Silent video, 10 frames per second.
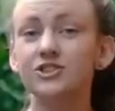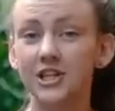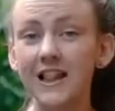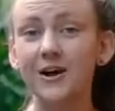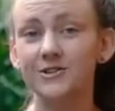
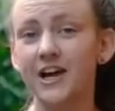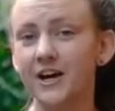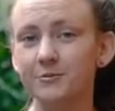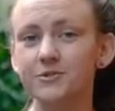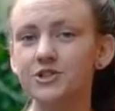Chill out
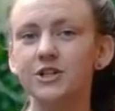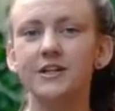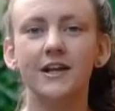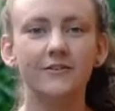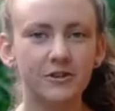time should
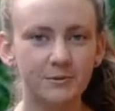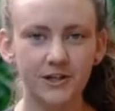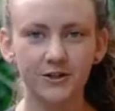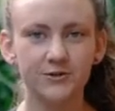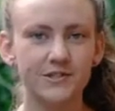never be
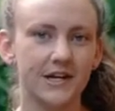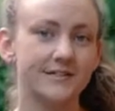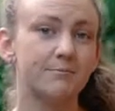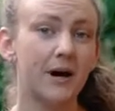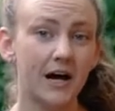used as
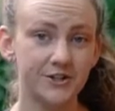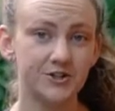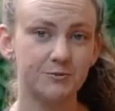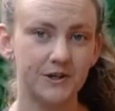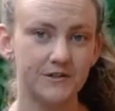a
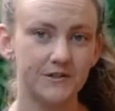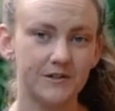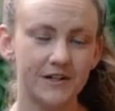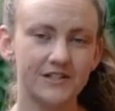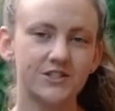punishment.
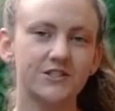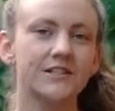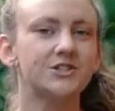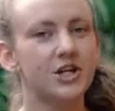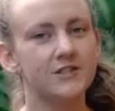It's just
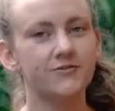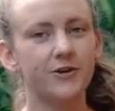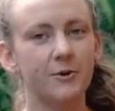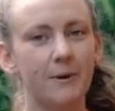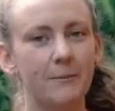a chance for
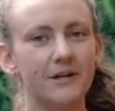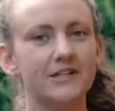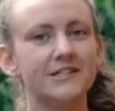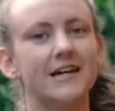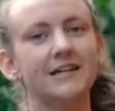your puppy
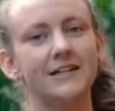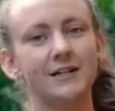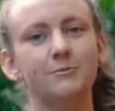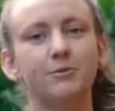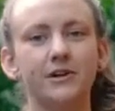to take a
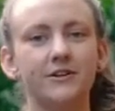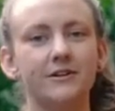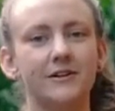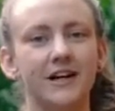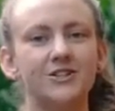little breather
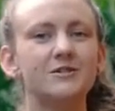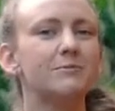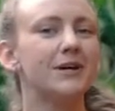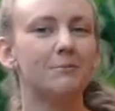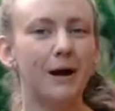and just
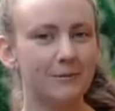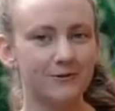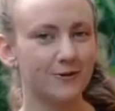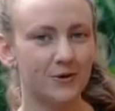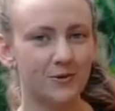be a puppy
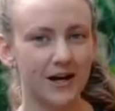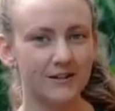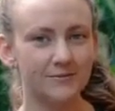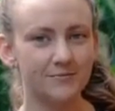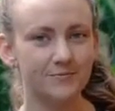for a while.